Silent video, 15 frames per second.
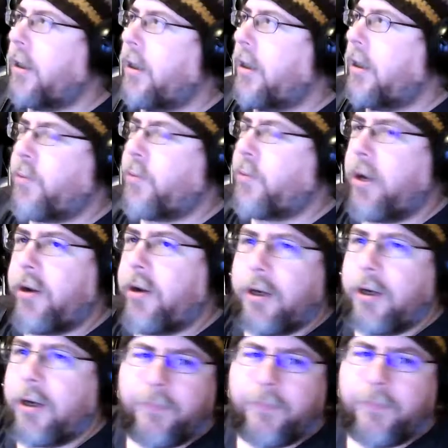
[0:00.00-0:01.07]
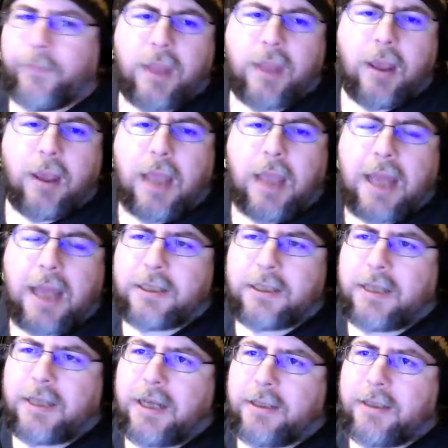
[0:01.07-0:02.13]
That's why you're here. And it
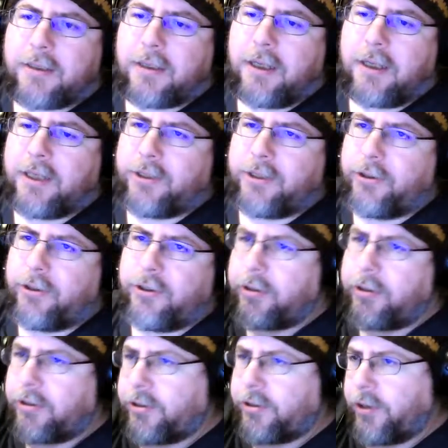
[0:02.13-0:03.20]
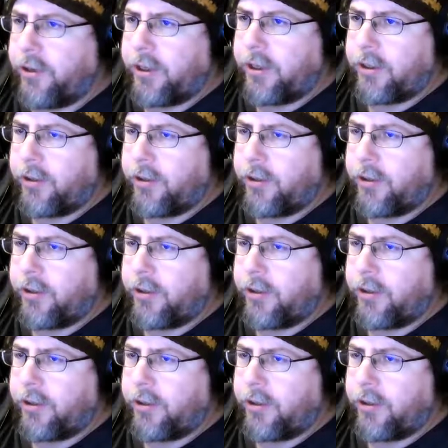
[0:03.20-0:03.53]
says exert target,